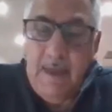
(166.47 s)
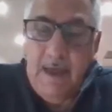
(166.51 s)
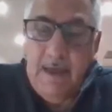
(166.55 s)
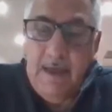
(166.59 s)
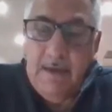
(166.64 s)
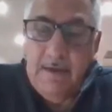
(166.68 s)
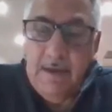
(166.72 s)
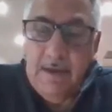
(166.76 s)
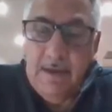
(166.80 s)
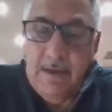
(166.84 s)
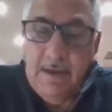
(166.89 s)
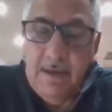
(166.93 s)

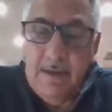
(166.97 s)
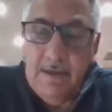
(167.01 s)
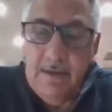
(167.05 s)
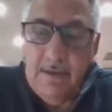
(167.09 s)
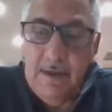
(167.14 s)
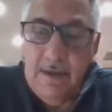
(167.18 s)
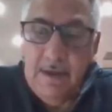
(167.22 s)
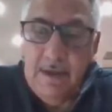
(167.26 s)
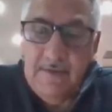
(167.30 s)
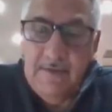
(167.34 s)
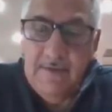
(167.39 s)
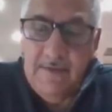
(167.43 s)
I think he
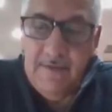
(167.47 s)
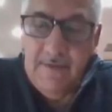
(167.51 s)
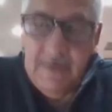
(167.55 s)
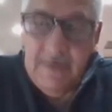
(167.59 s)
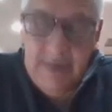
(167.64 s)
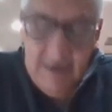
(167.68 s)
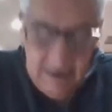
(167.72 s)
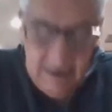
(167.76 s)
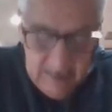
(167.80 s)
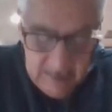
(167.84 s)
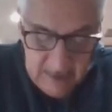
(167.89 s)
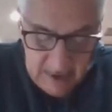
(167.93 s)
could have
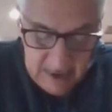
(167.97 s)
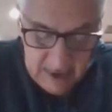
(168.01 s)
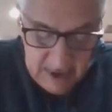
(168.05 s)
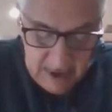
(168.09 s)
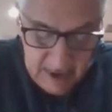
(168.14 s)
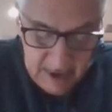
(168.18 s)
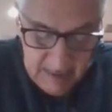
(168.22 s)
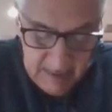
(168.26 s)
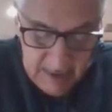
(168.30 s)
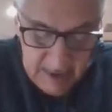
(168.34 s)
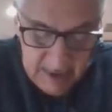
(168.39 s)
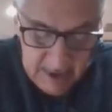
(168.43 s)
trimmed the
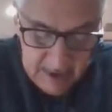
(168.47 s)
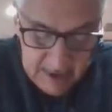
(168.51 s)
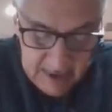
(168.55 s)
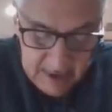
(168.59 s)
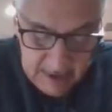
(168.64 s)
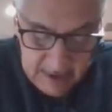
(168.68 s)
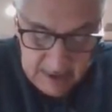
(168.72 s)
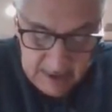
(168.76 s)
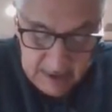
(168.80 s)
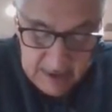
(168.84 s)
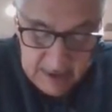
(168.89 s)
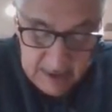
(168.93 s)
cabinet
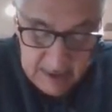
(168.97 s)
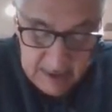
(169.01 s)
